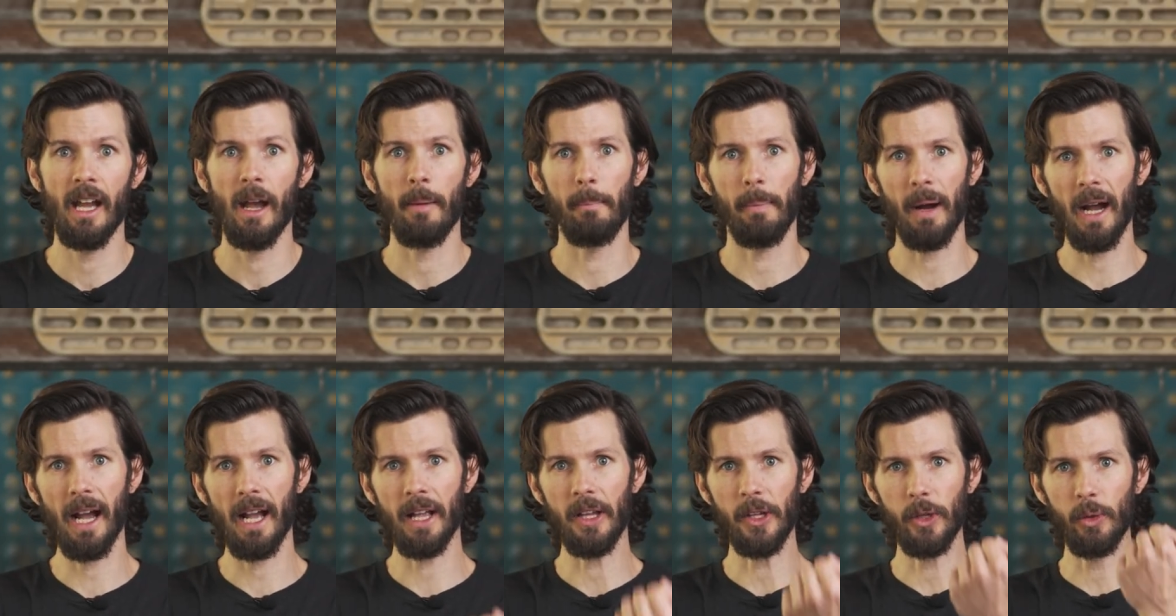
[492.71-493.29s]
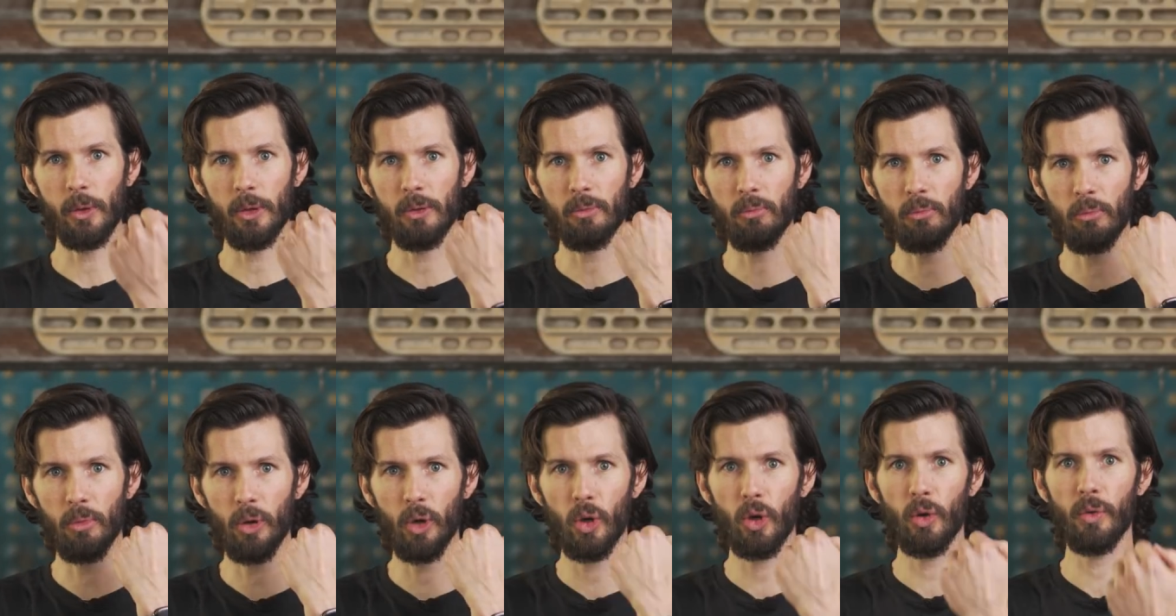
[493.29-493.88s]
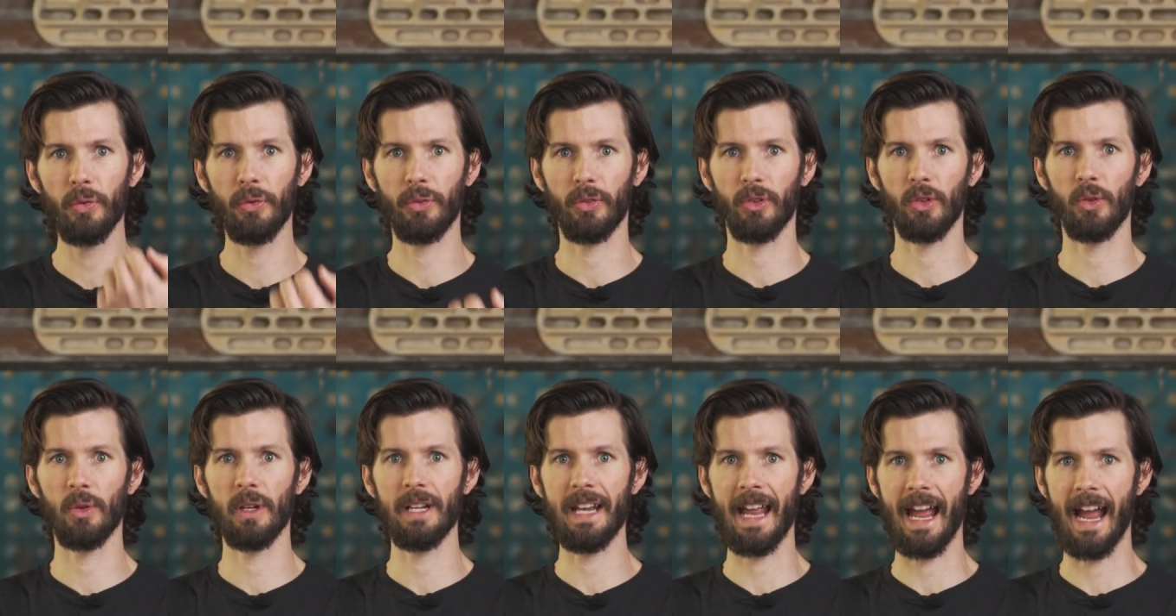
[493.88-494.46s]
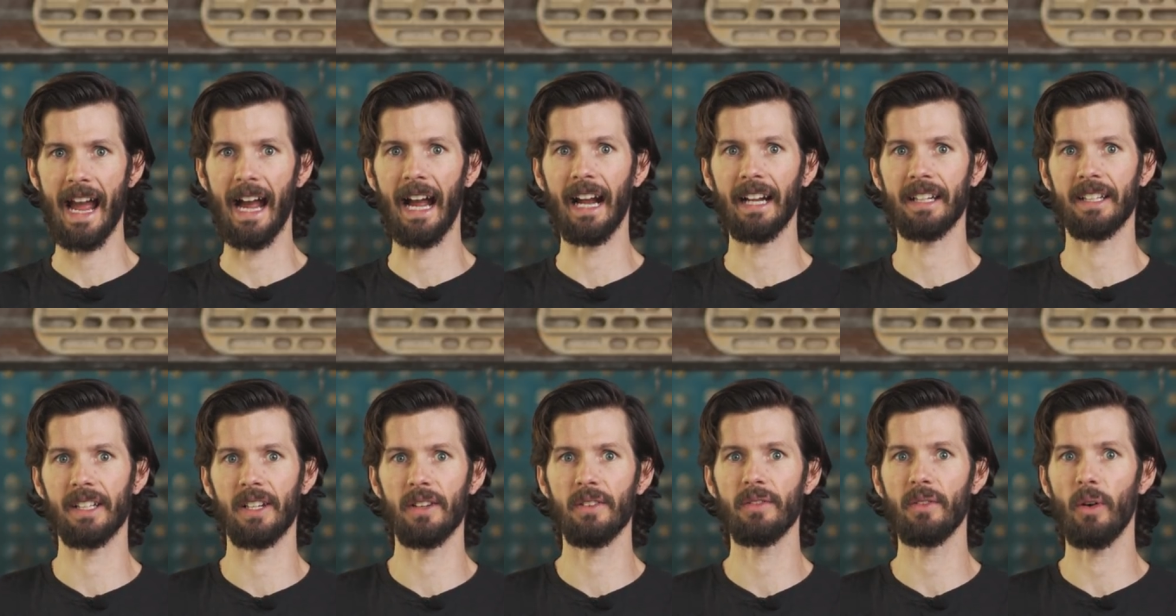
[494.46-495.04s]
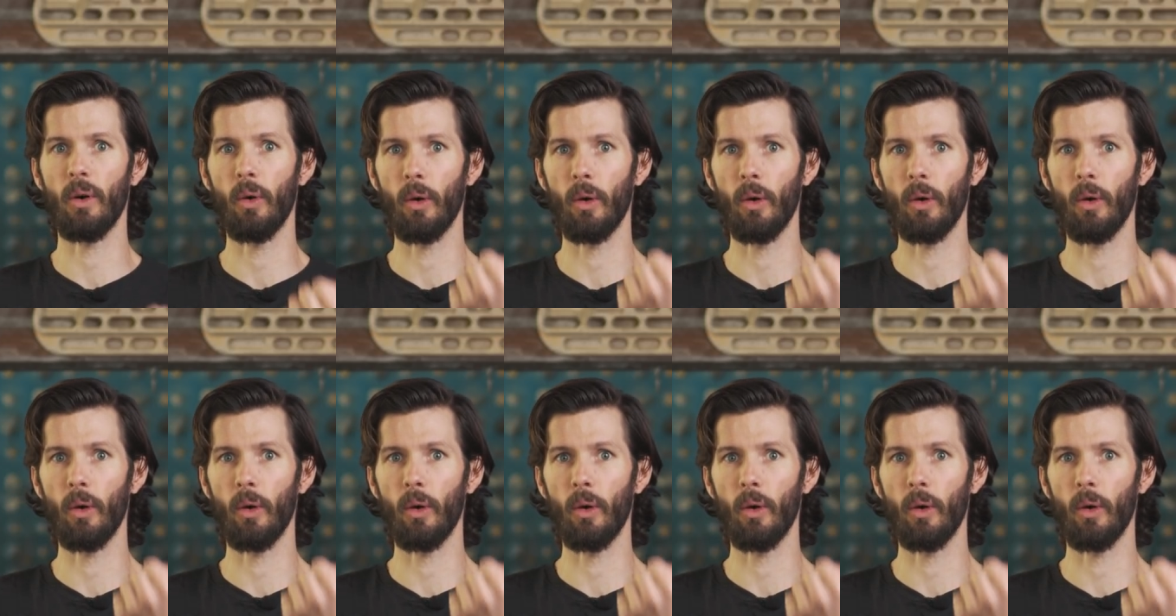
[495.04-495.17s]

but you would move through an active